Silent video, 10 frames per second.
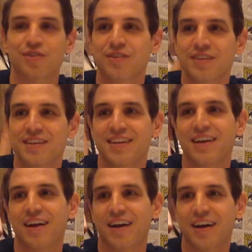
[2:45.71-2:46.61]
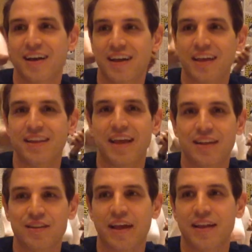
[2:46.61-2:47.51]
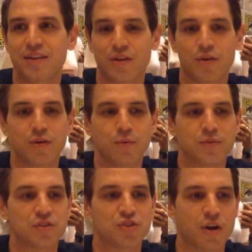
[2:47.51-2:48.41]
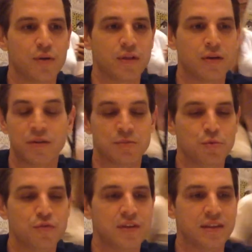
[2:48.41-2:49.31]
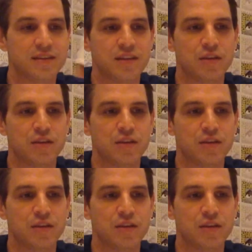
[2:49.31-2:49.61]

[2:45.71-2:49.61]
And it was a show, it was a movie that,